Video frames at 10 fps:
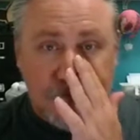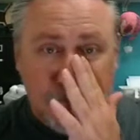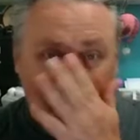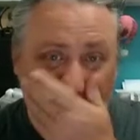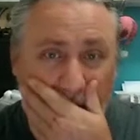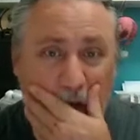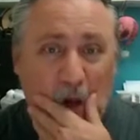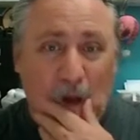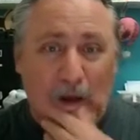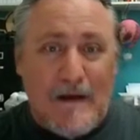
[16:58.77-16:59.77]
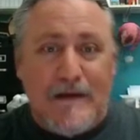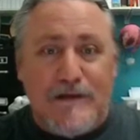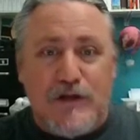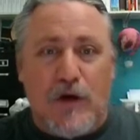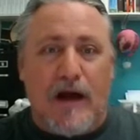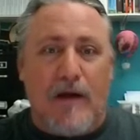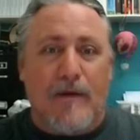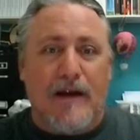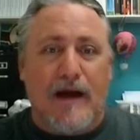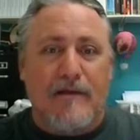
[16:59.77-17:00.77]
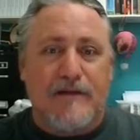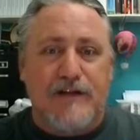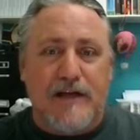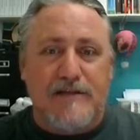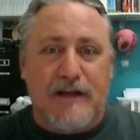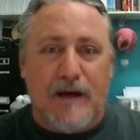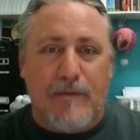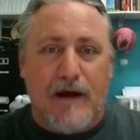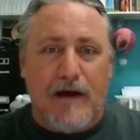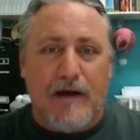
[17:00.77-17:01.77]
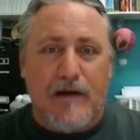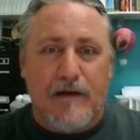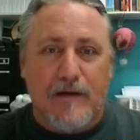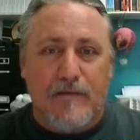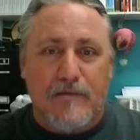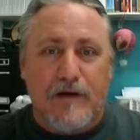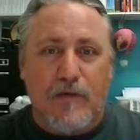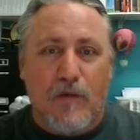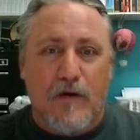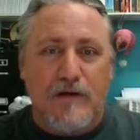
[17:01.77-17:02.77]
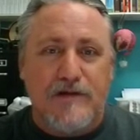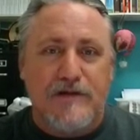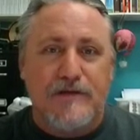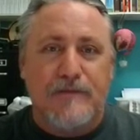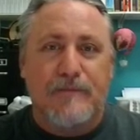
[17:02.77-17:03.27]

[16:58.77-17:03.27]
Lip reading: Okay, so I got my 9th chest. I got my rewards.